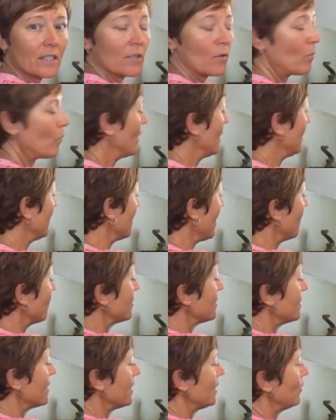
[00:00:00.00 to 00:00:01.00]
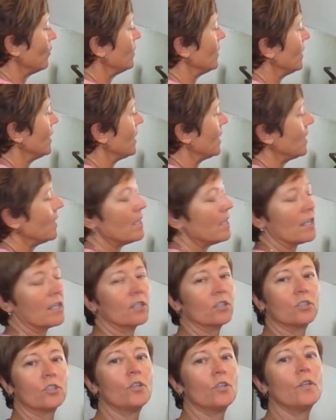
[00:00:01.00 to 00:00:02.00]
with everything you need,
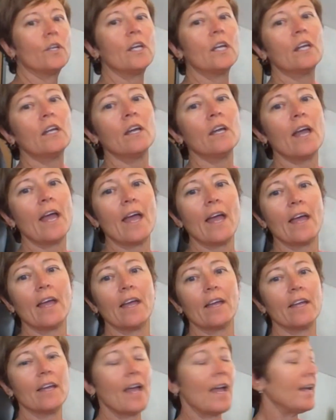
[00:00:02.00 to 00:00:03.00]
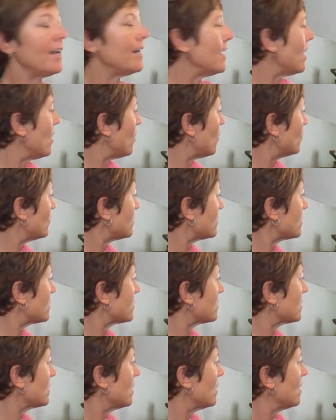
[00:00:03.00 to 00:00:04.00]
including a
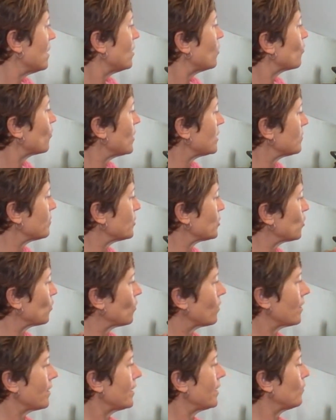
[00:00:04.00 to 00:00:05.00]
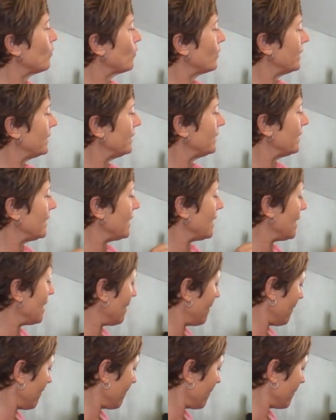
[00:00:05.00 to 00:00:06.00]
8-ounce respiratory
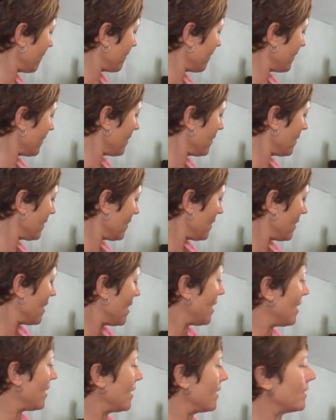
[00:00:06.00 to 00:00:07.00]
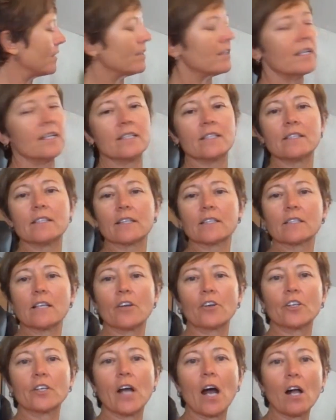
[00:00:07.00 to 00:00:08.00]
relief, is
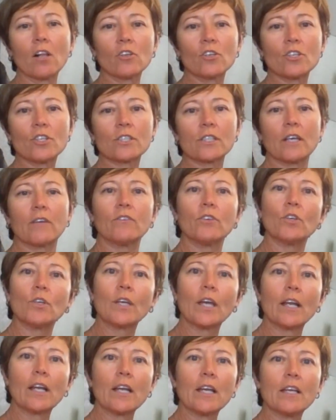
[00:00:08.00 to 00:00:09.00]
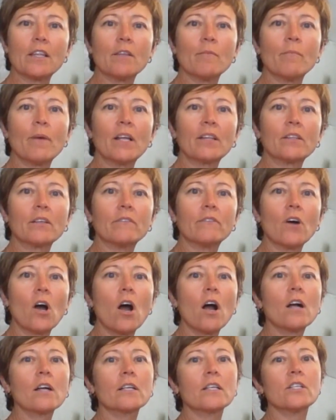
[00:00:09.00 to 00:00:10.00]
$600. If you get it in the month of
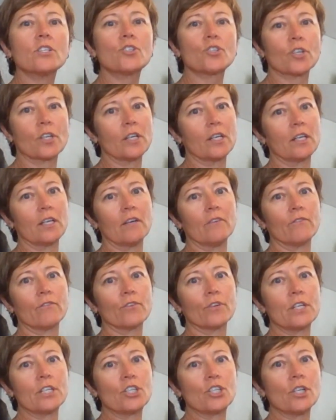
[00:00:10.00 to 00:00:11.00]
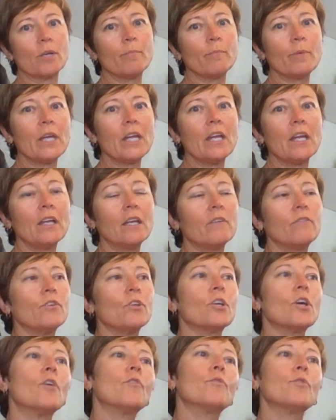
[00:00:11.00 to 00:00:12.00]
August, you're going to get free shipping. If you
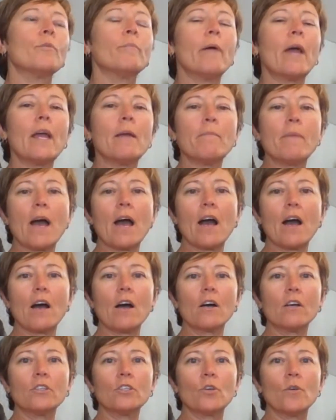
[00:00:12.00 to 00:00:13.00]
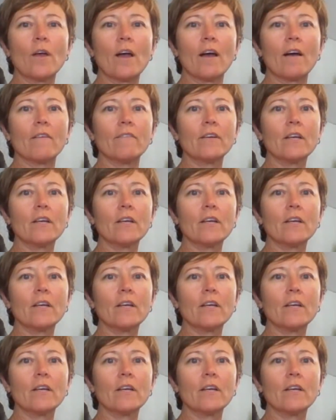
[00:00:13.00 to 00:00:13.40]
go through PayPal,